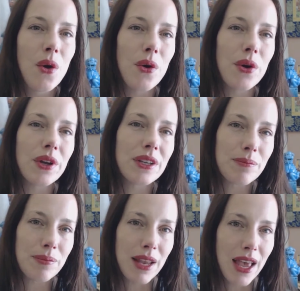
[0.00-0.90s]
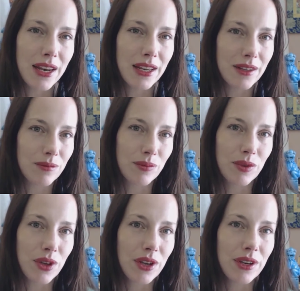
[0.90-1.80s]
or planning
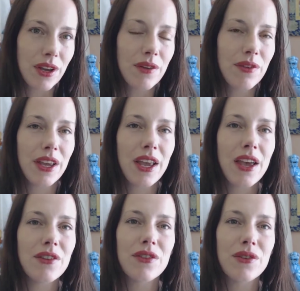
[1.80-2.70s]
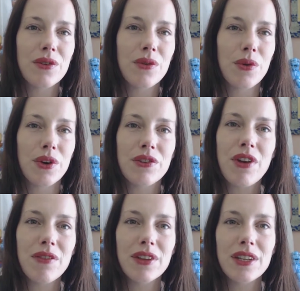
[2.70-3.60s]
a vacation or a
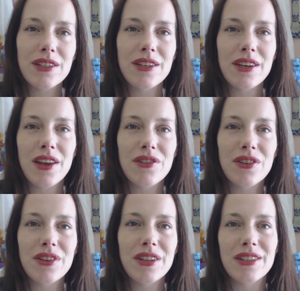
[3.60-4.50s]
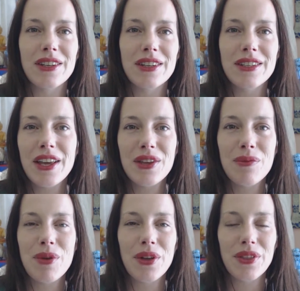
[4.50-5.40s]
travel destination that's going to take you
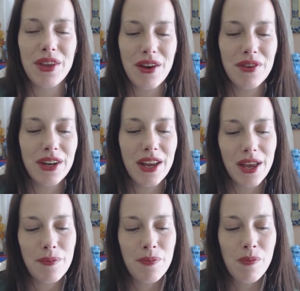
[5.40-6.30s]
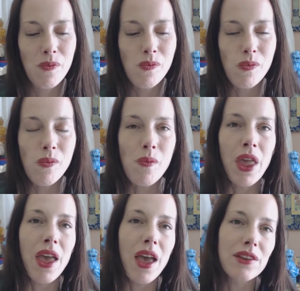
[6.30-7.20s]
beyond the everyday.
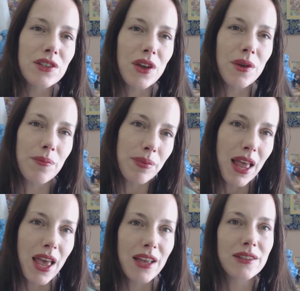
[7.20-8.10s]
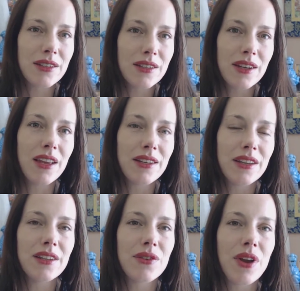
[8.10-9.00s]
So plans and
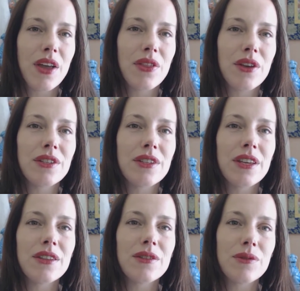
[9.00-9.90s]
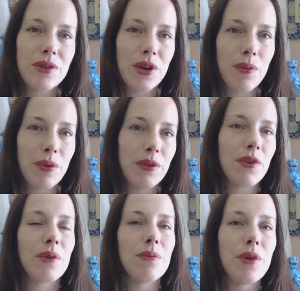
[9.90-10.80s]
ideas around those things. We've
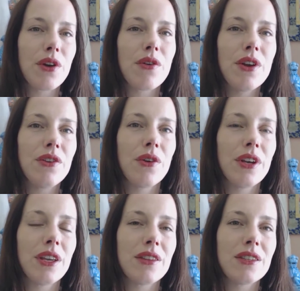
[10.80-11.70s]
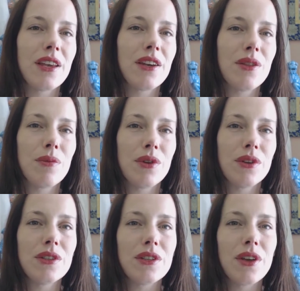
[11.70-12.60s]
got Mercury joining the Sun and the
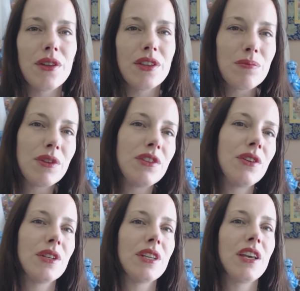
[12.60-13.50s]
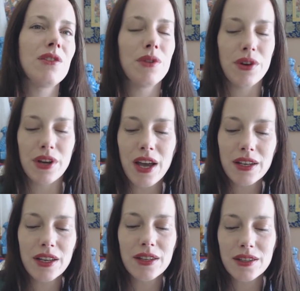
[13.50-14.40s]
Moon, so this puts you in touch with your
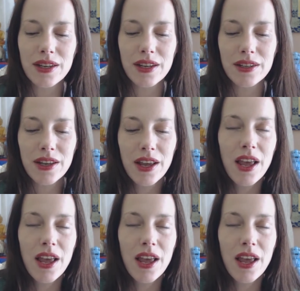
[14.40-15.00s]
gut instinct,